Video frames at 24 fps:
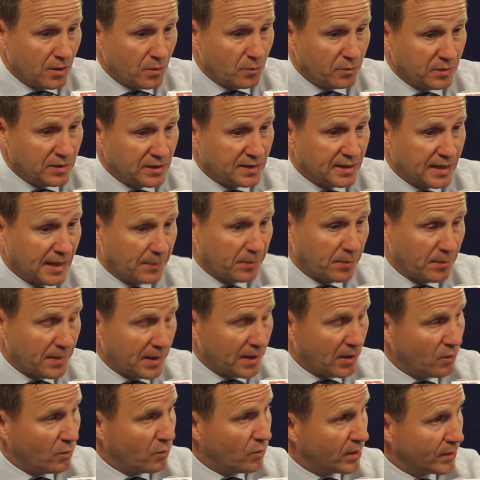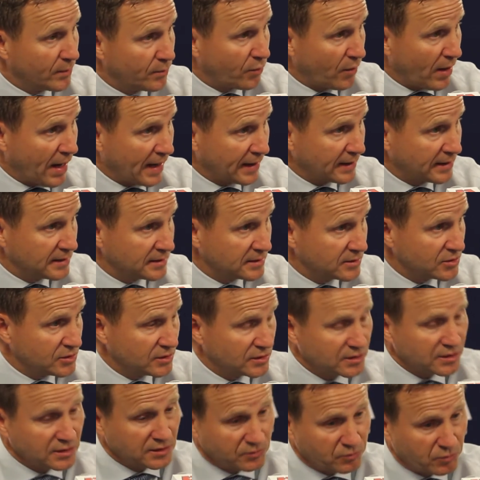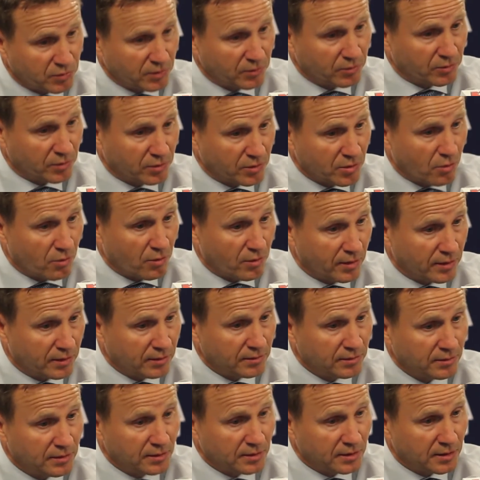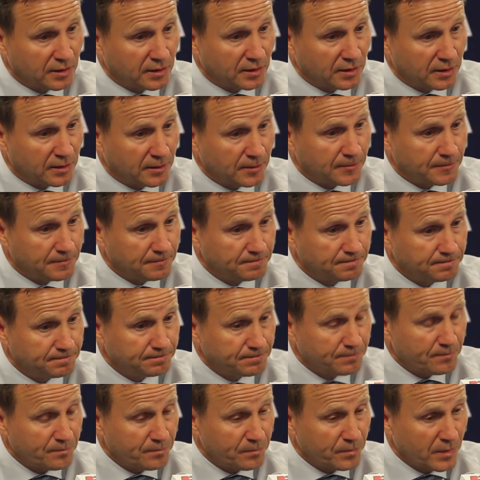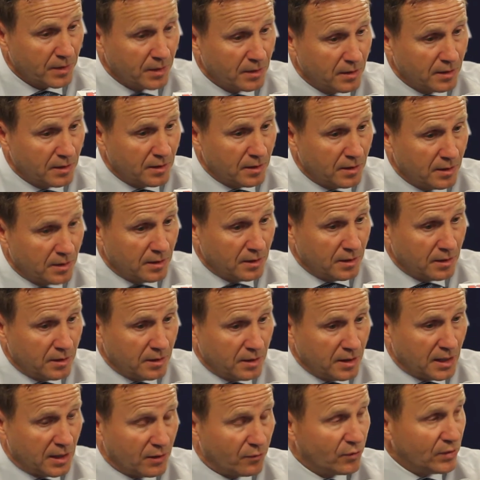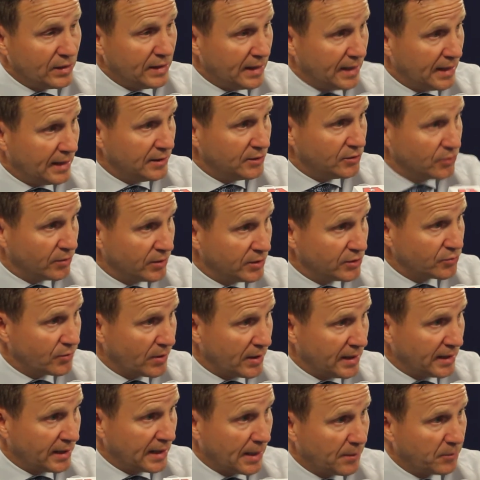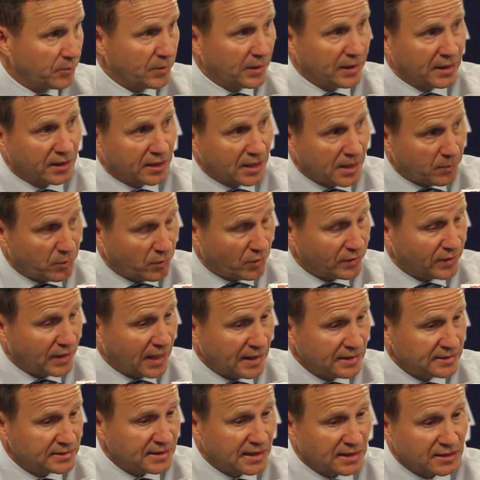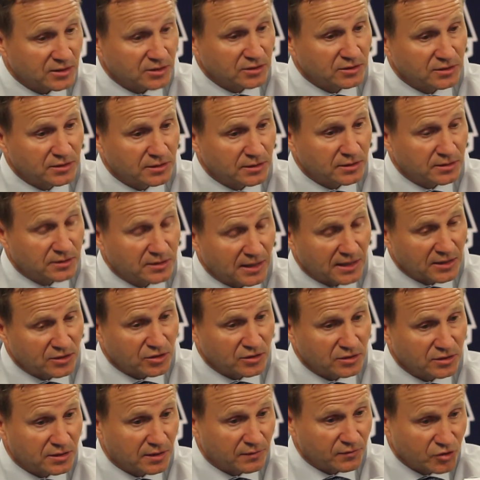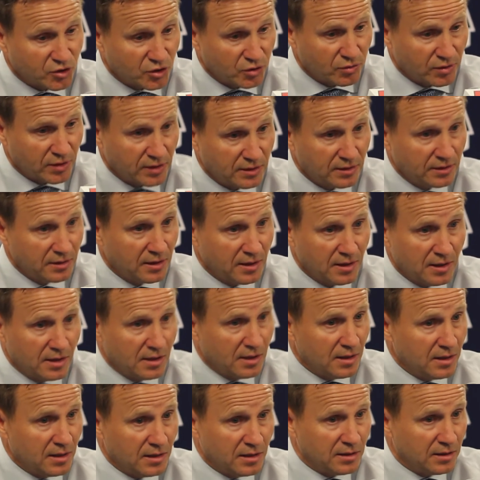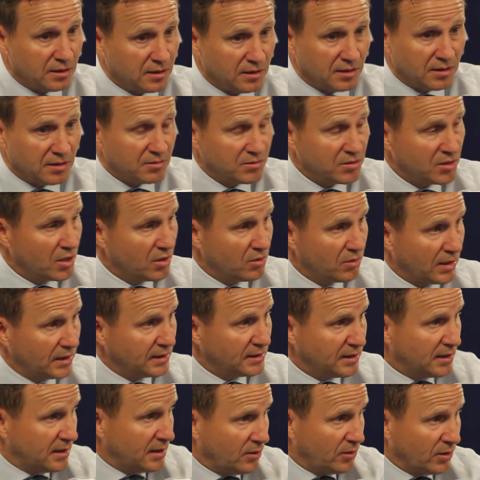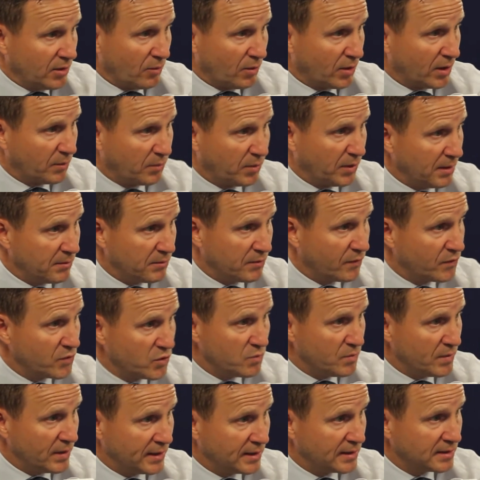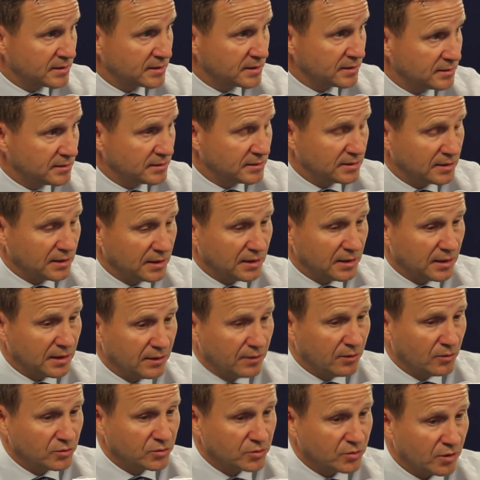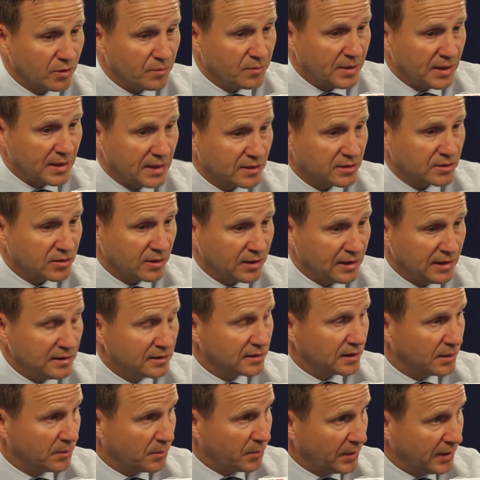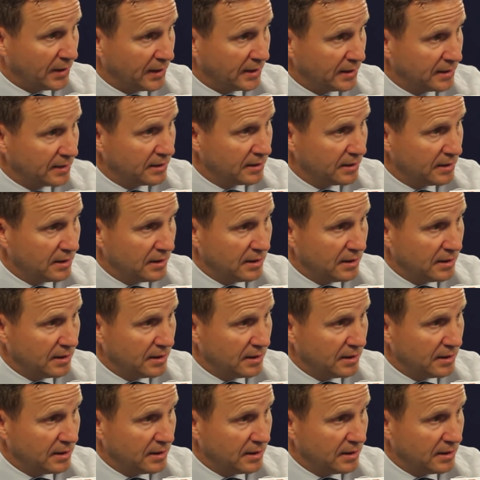we kept him out one practice just because we were going every day during training camp. We had a couple of night sessions of shooting. No, I only want to play him a few minutes because those are the minutes that he's going to play.